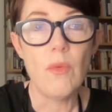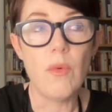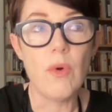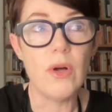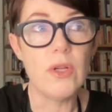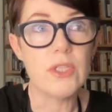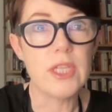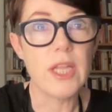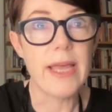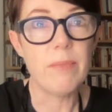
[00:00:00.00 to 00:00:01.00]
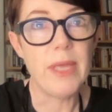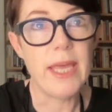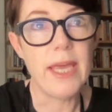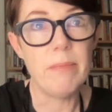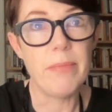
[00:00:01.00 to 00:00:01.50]
was like
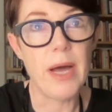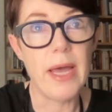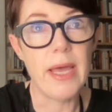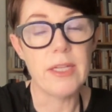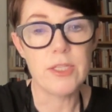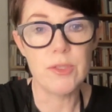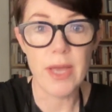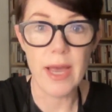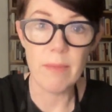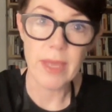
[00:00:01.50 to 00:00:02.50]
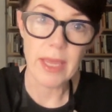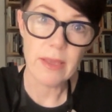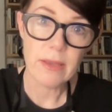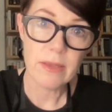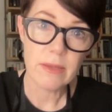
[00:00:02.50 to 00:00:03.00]
being hit by a tsunami.
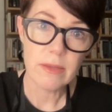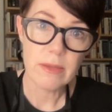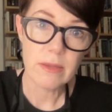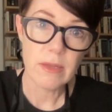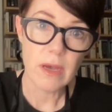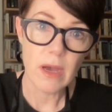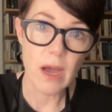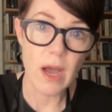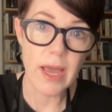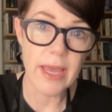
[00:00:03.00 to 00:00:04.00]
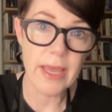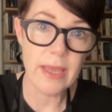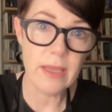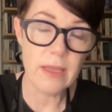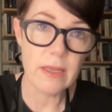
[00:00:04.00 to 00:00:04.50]

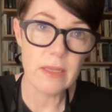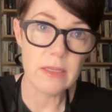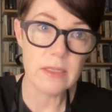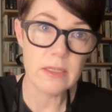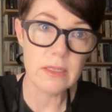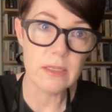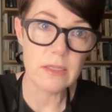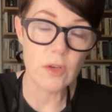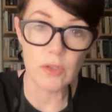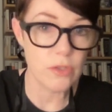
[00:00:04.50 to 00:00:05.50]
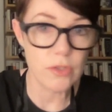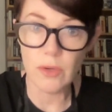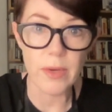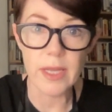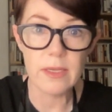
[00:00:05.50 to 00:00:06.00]
I couldn't
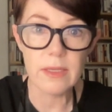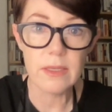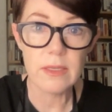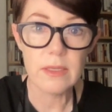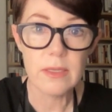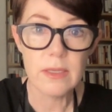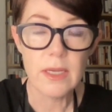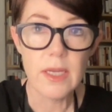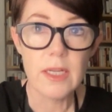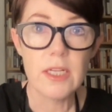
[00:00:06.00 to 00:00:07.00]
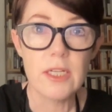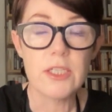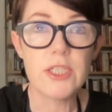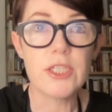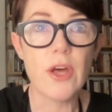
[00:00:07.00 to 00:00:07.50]
do it.
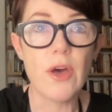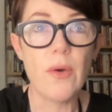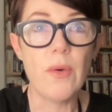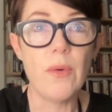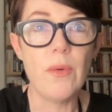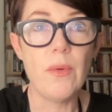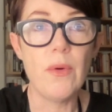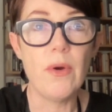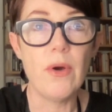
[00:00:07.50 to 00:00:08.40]
So,